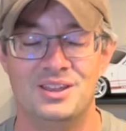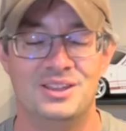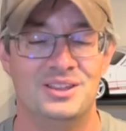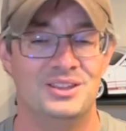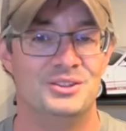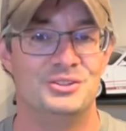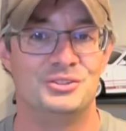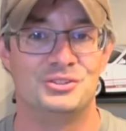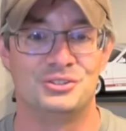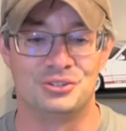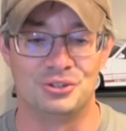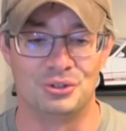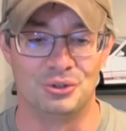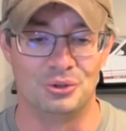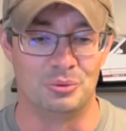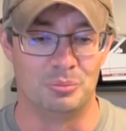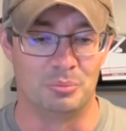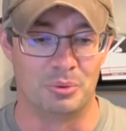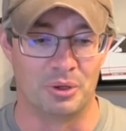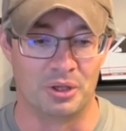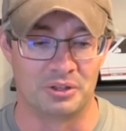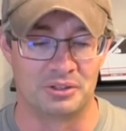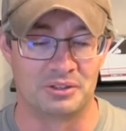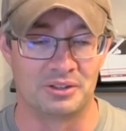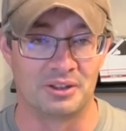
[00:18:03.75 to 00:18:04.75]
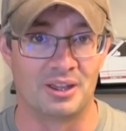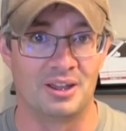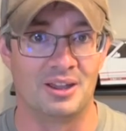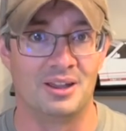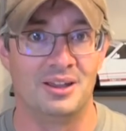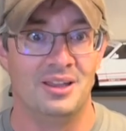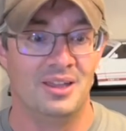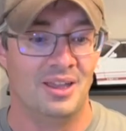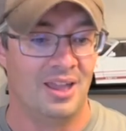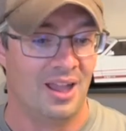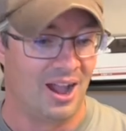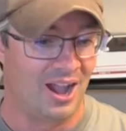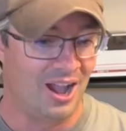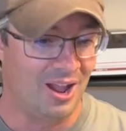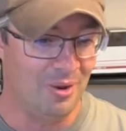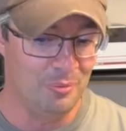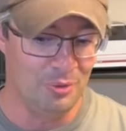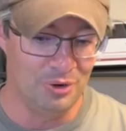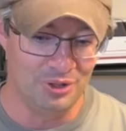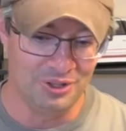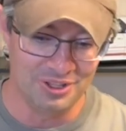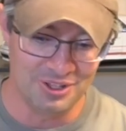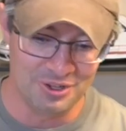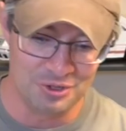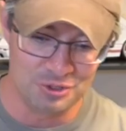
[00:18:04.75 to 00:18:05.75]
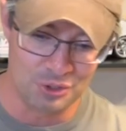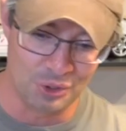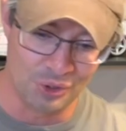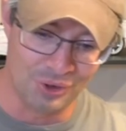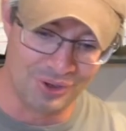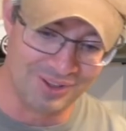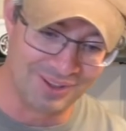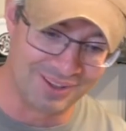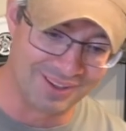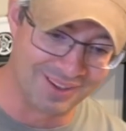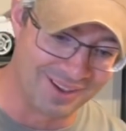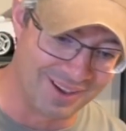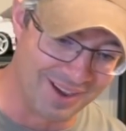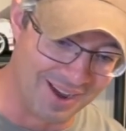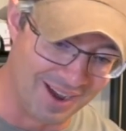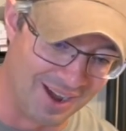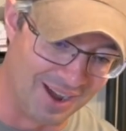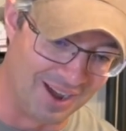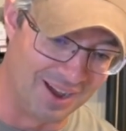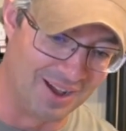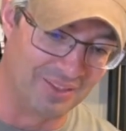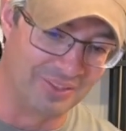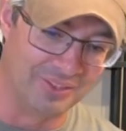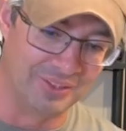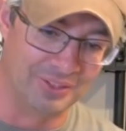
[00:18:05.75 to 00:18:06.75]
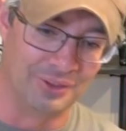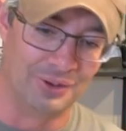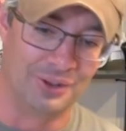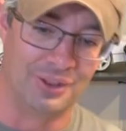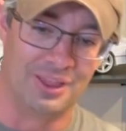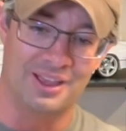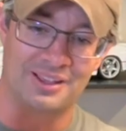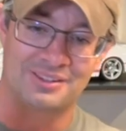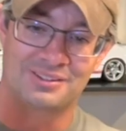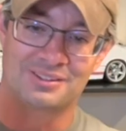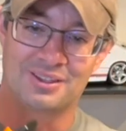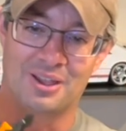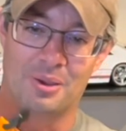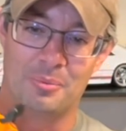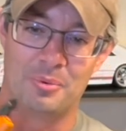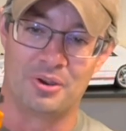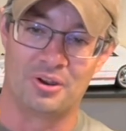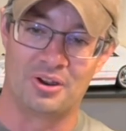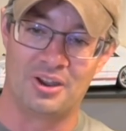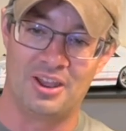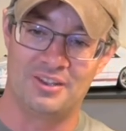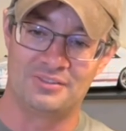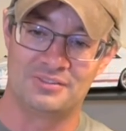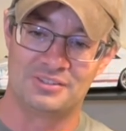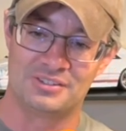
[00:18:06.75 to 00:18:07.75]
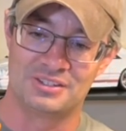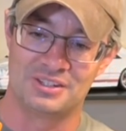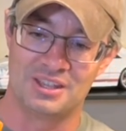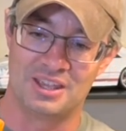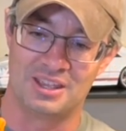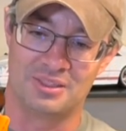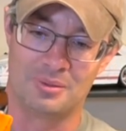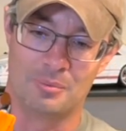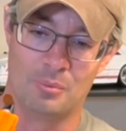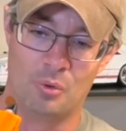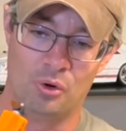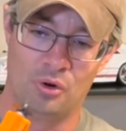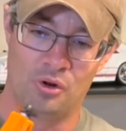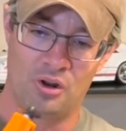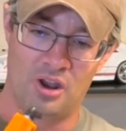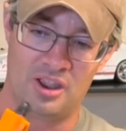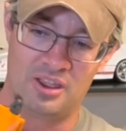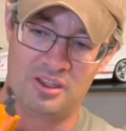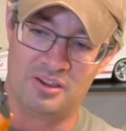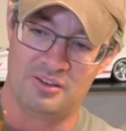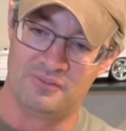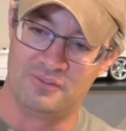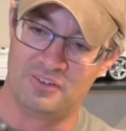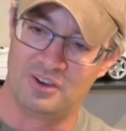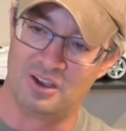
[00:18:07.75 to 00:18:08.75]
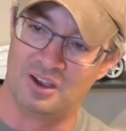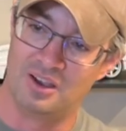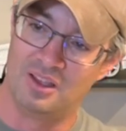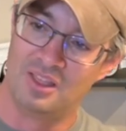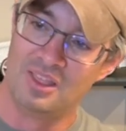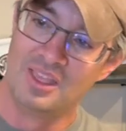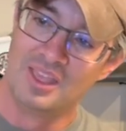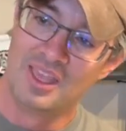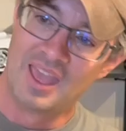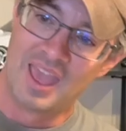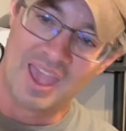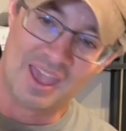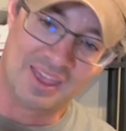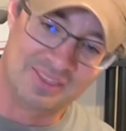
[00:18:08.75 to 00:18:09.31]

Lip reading: soon. But I'm really enjoying the little XCub here. I have to say, the more I have had